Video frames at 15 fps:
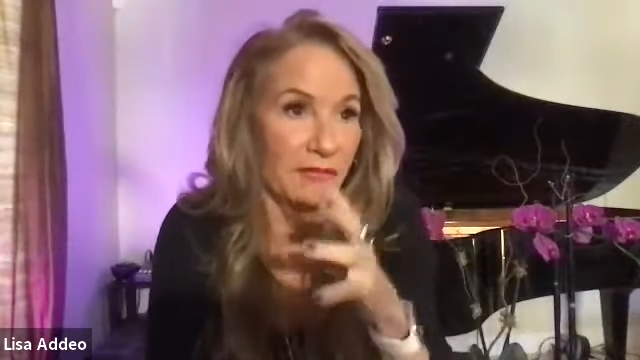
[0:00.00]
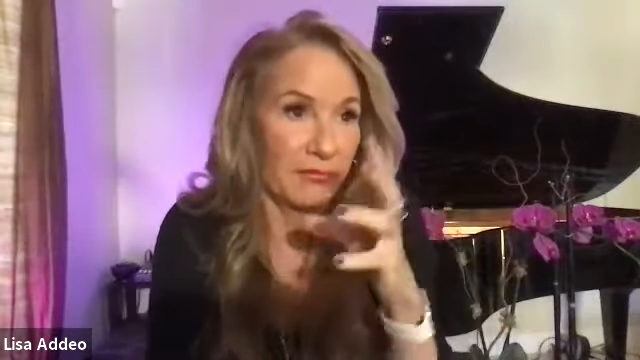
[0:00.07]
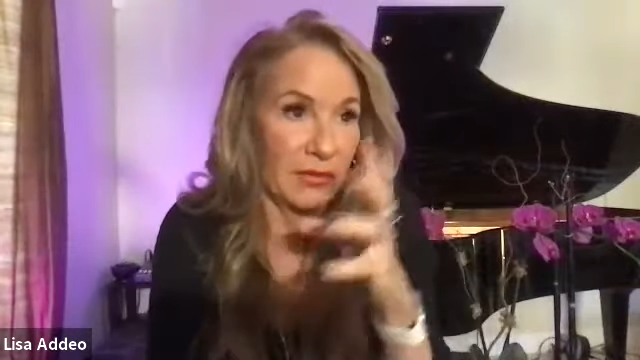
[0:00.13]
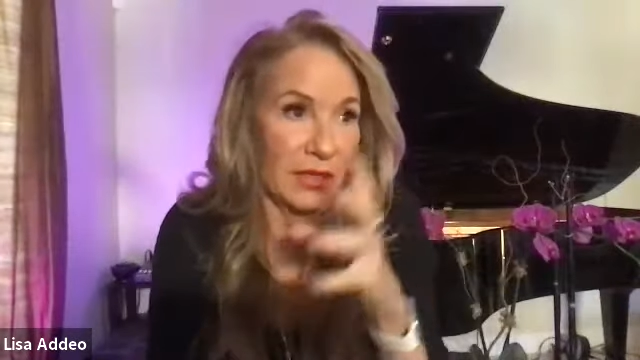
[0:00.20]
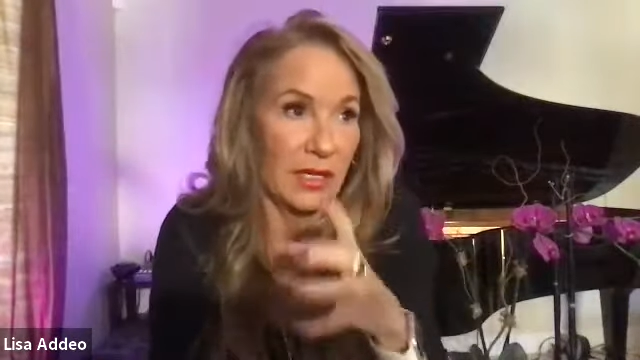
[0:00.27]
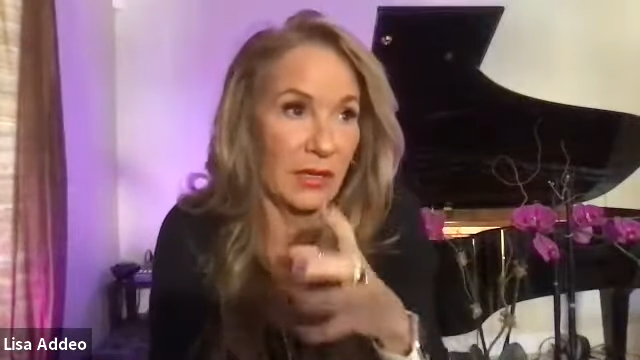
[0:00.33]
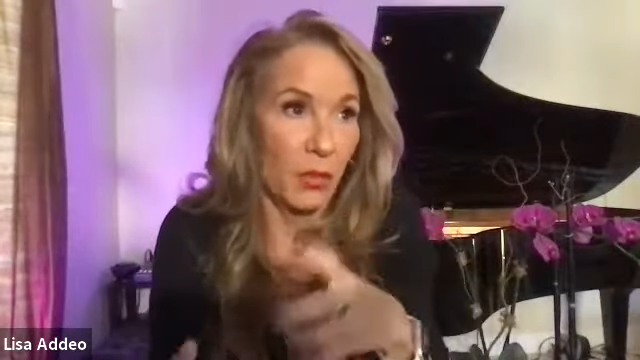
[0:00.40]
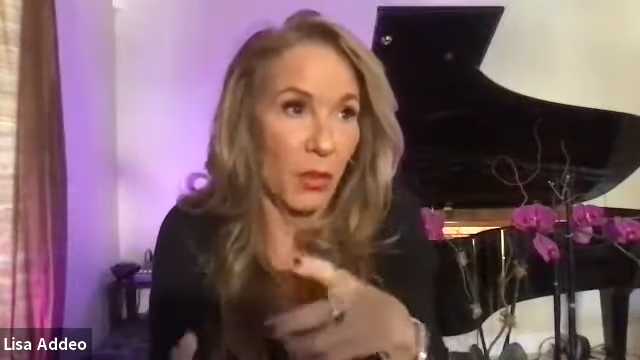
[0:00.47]

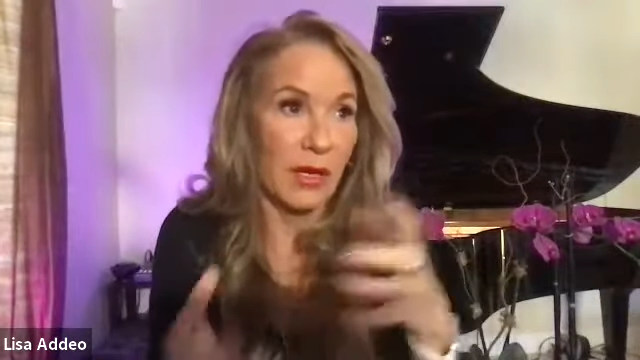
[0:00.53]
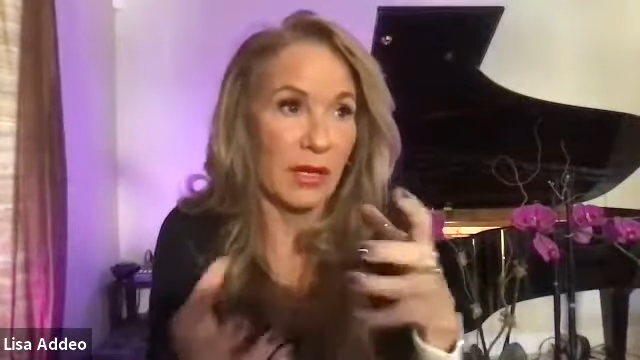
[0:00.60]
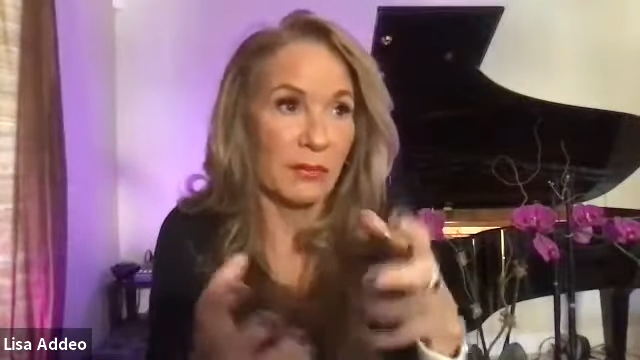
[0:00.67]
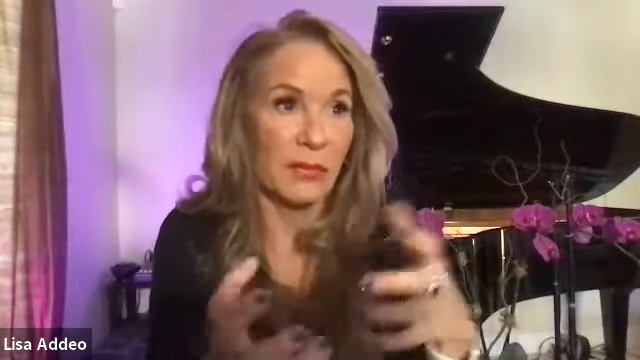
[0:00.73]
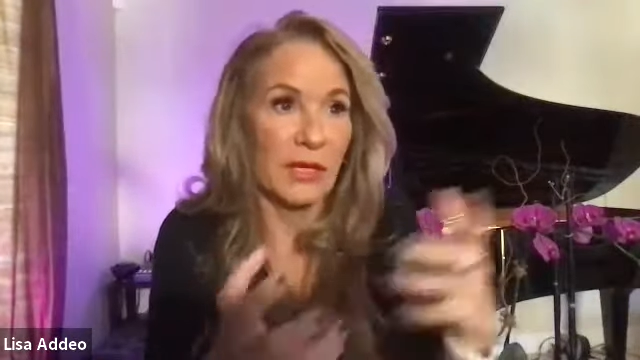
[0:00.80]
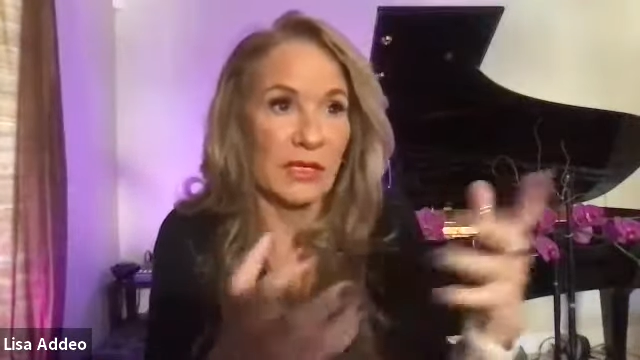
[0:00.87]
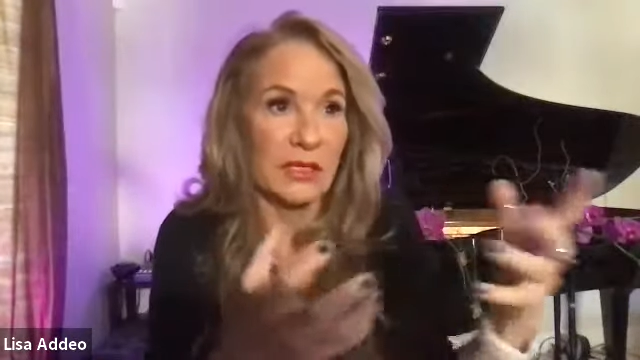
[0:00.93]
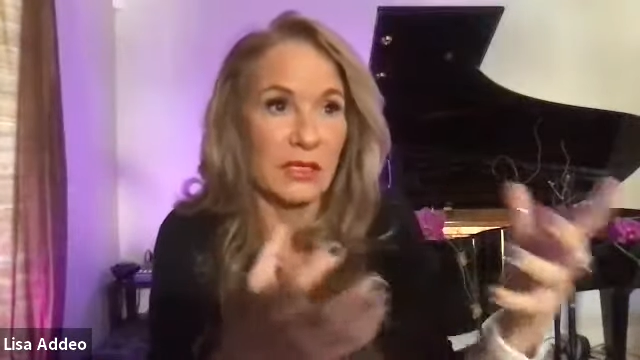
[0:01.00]
he wanted
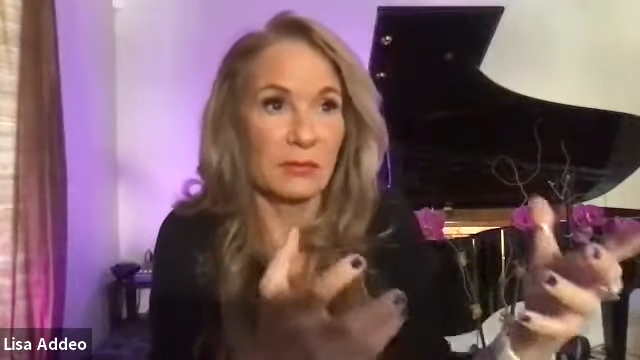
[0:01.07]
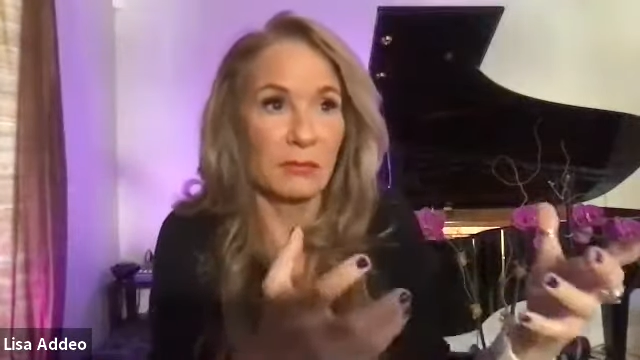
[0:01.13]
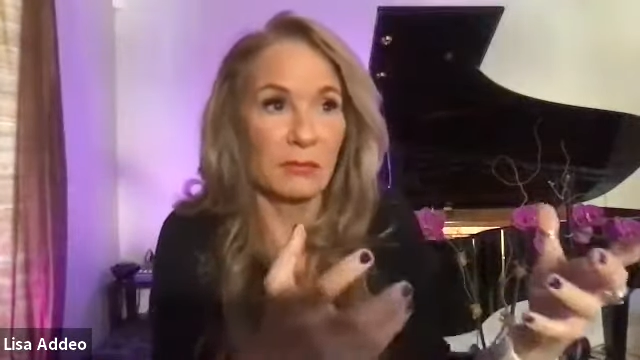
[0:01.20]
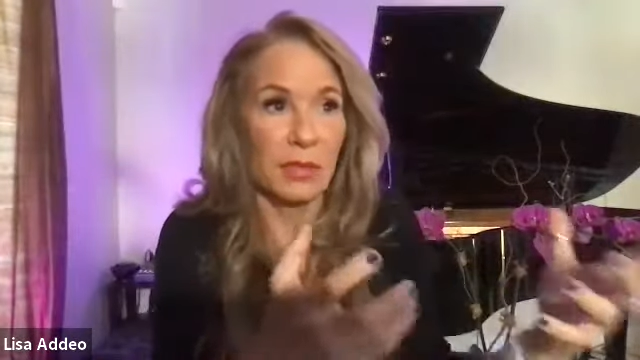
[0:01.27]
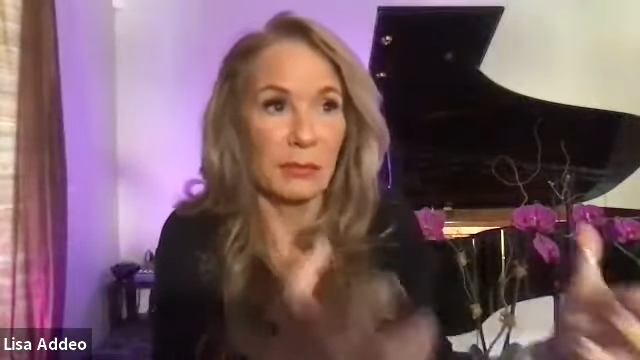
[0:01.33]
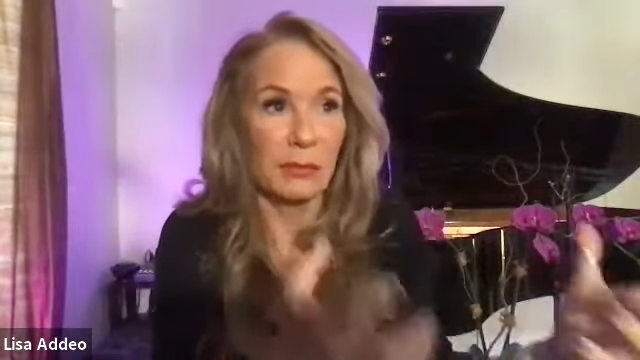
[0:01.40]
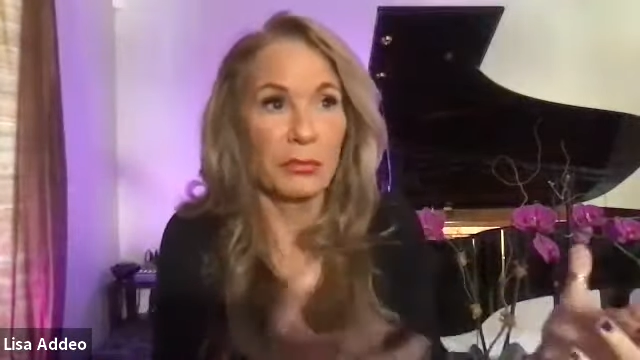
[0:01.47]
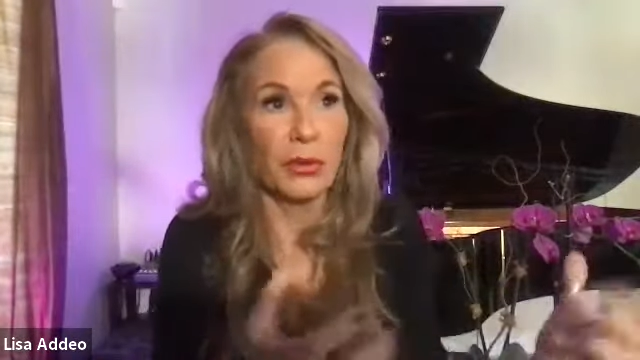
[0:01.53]
me to
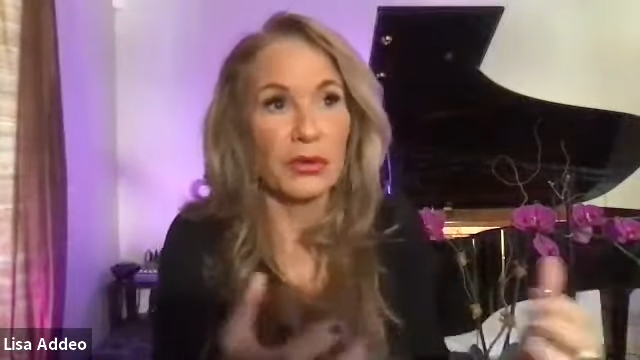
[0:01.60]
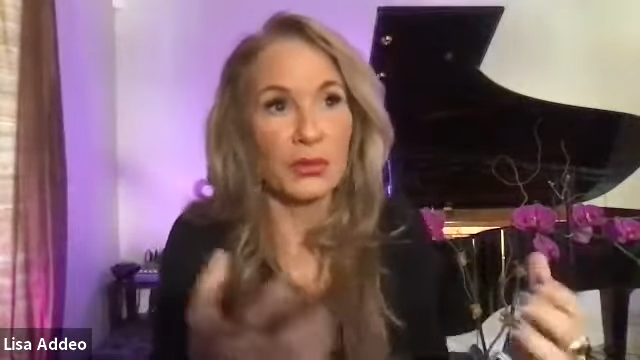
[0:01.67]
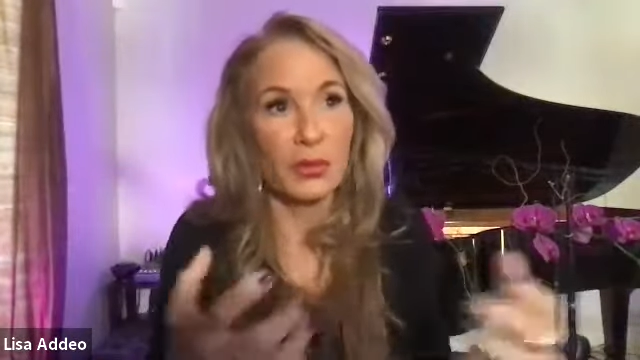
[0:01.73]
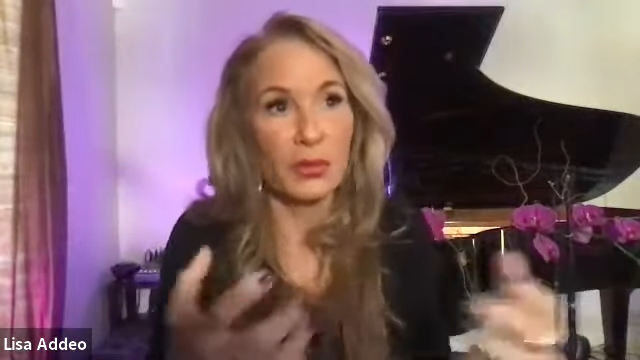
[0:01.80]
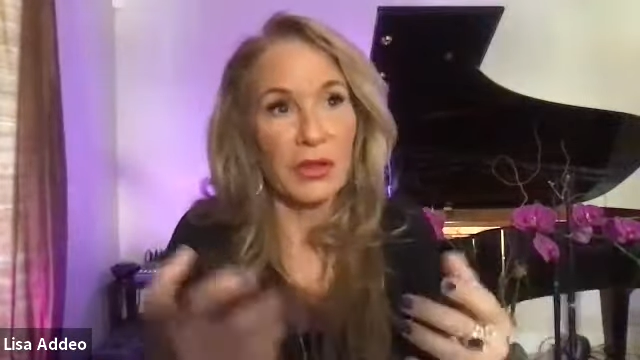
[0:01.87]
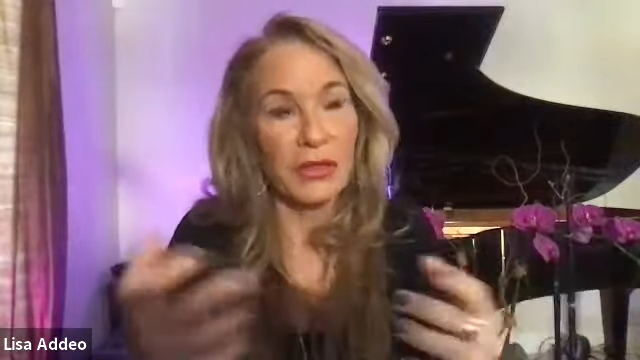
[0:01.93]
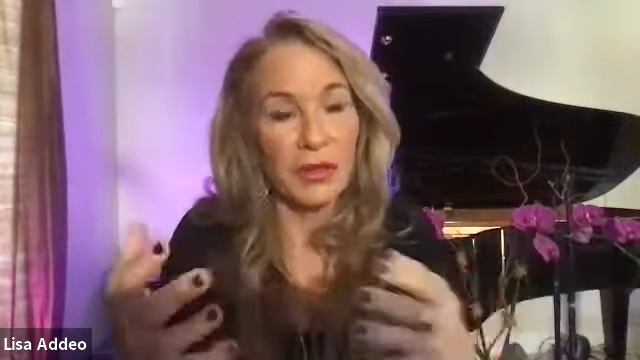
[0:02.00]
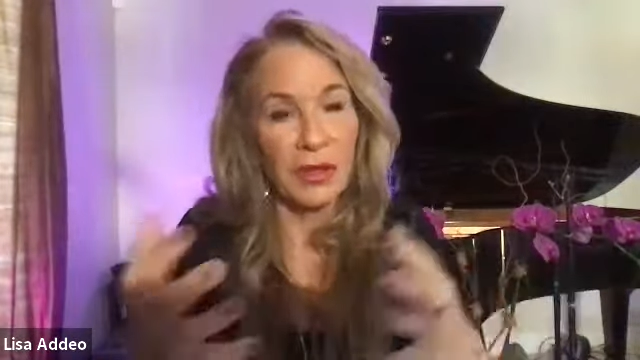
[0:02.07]
be booked
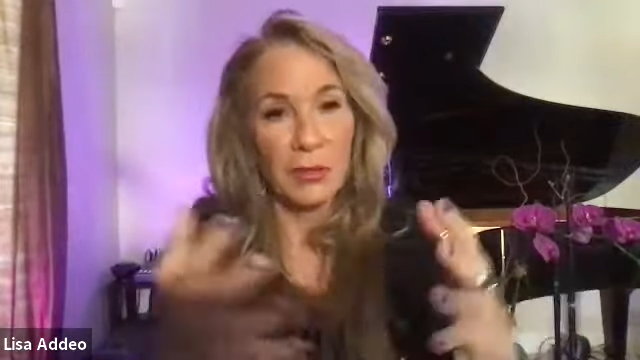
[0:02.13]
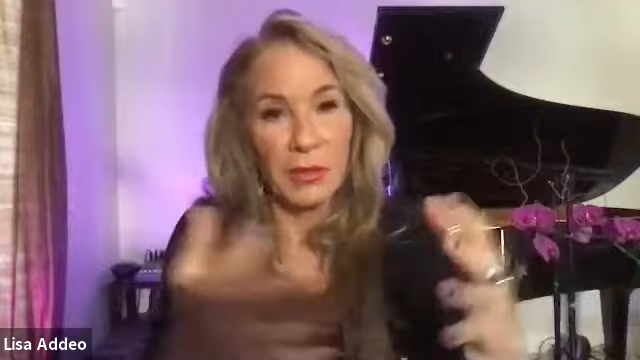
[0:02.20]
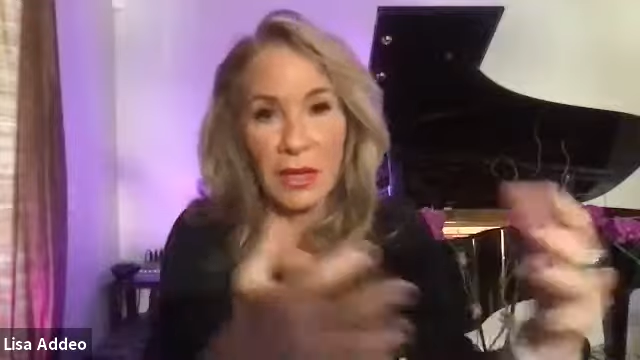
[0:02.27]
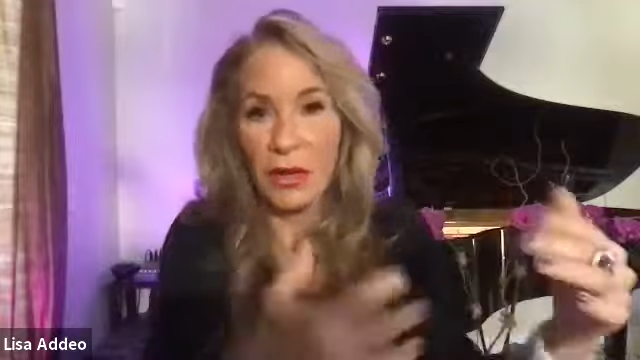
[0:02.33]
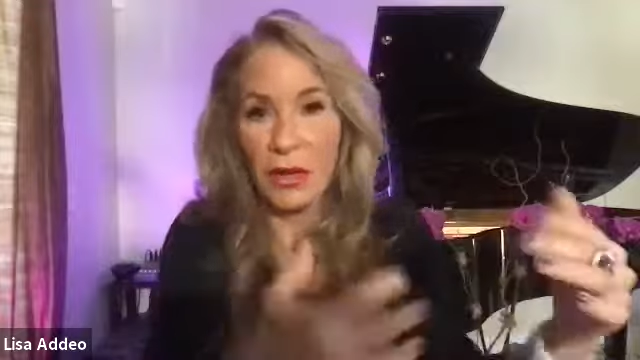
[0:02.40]
with him in